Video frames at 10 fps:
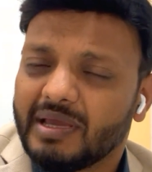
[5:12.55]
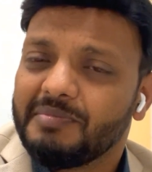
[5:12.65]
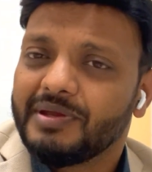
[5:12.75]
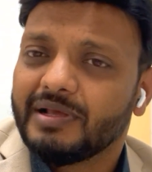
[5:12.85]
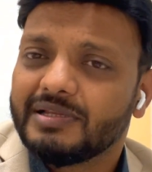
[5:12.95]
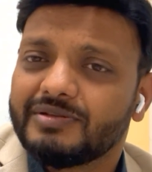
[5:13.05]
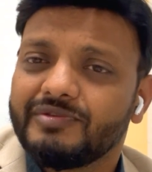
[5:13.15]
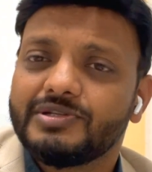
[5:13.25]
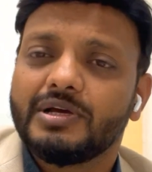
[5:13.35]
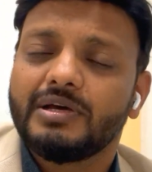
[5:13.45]
chemicals
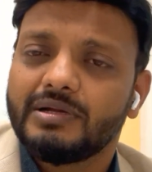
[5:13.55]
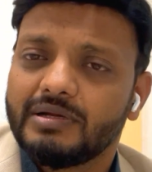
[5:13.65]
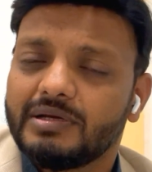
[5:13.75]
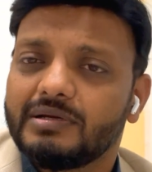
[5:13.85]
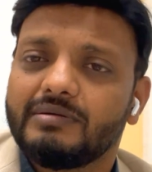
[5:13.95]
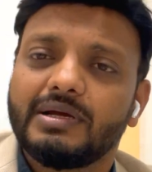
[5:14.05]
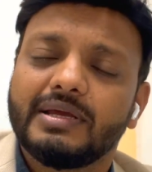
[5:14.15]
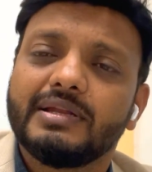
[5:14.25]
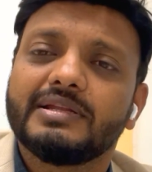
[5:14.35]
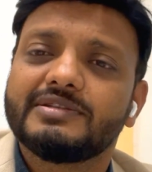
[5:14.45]
which are
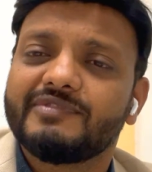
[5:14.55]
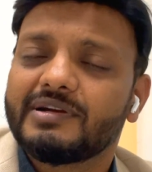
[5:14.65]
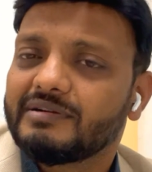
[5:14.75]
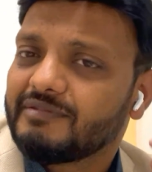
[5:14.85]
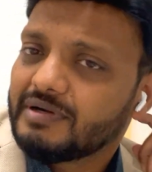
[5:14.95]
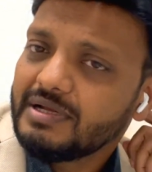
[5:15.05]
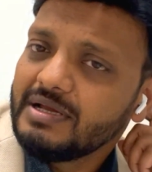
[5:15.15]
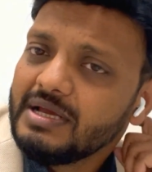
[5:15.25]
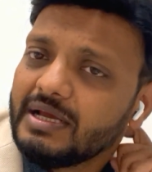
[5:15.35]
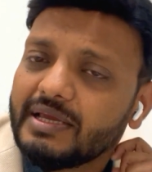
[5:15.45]
again a risk factor for
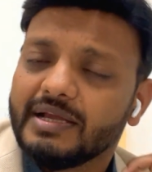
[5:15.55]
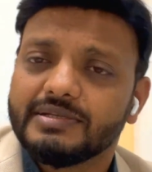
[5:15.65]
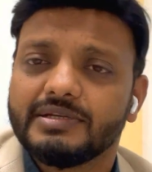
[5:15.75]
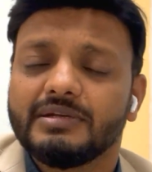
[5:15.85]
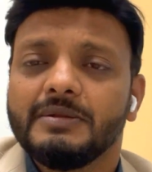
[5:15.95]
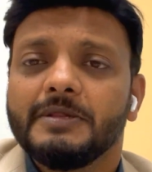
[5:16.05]
a cancer.